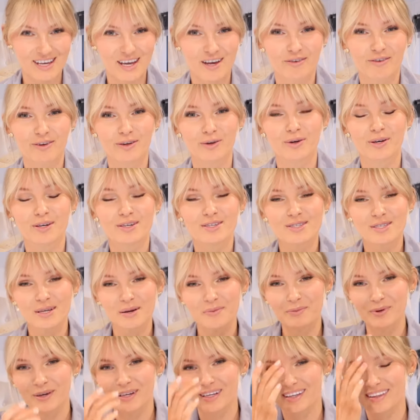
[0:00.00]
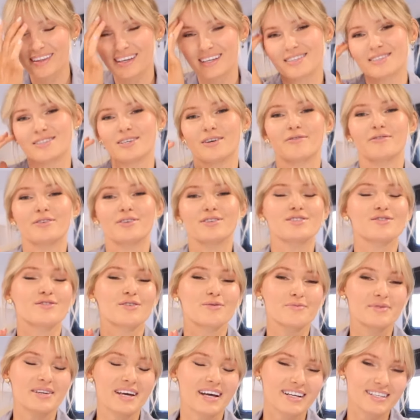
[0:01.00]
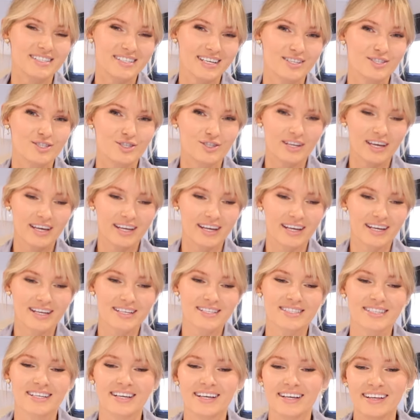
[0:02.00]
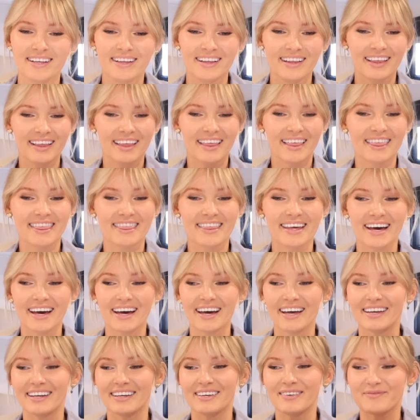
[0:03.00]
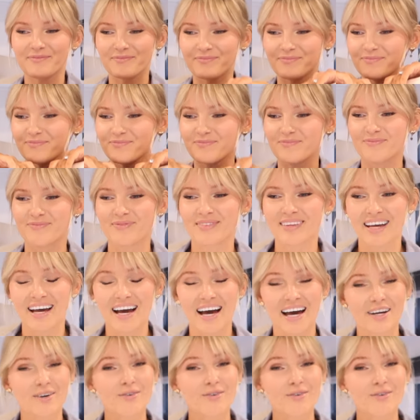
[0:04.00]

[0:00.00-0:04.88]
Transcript: If you're someone that suffers from neck tension headaches, then I